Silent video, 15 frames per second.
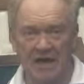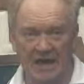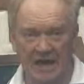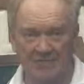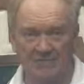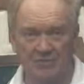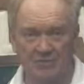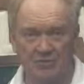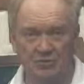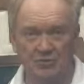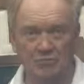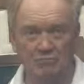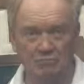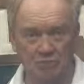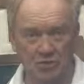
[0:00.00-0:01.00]

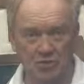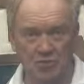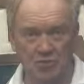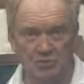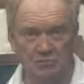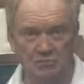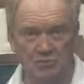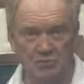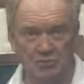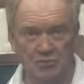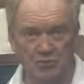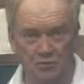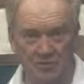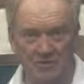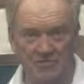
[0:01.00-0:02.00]
after multiple
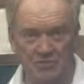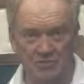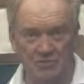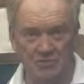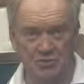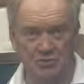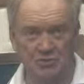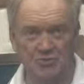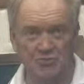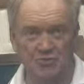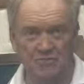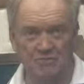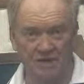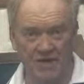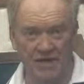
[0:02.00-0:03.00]
grievances
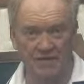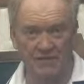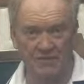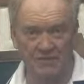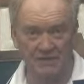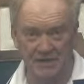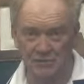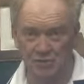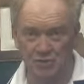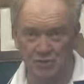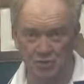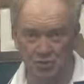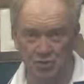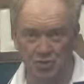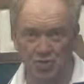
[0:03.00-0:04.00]
were filed
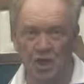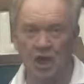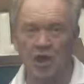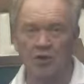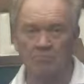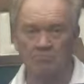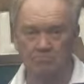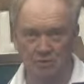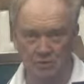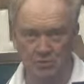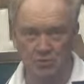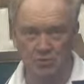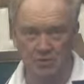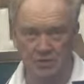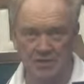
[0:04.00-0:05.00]
against her,
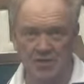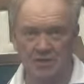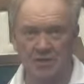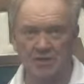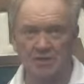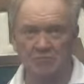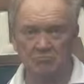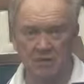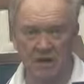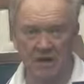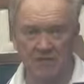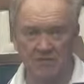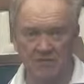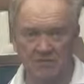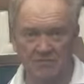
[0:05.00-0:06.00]
mostly
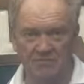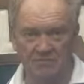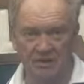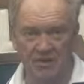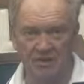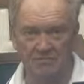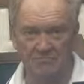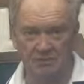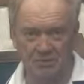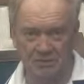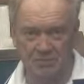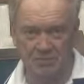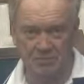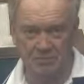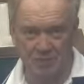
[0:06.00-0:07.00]
by the Lafayette
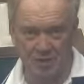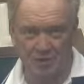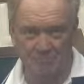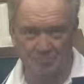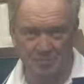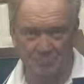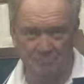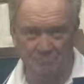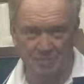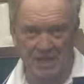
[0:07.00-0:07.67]
Police Department.